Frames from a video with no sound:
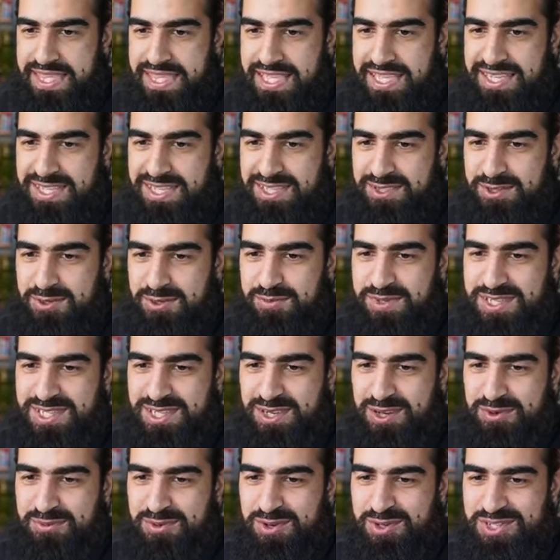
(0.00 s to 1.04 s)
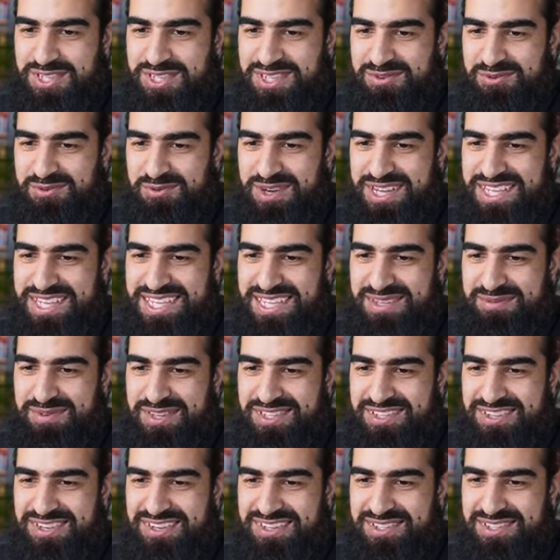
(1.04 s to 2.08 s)
Super slow motion. Why eat
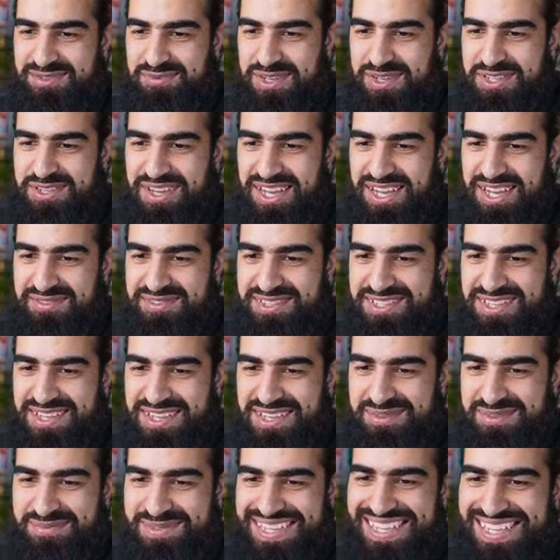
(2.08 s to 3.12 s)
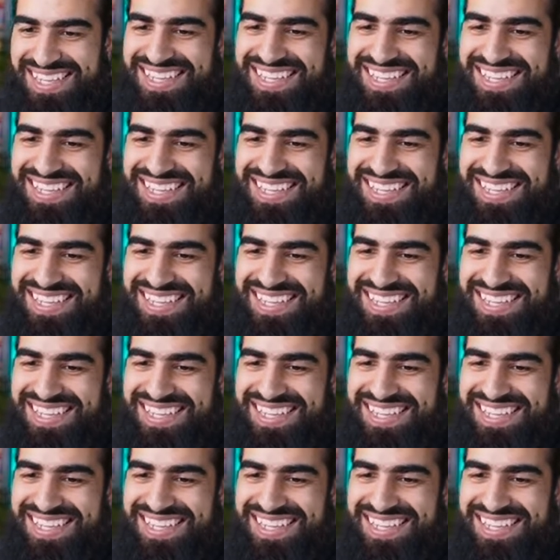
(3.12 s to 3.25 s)
McDonald's when you have sakibs?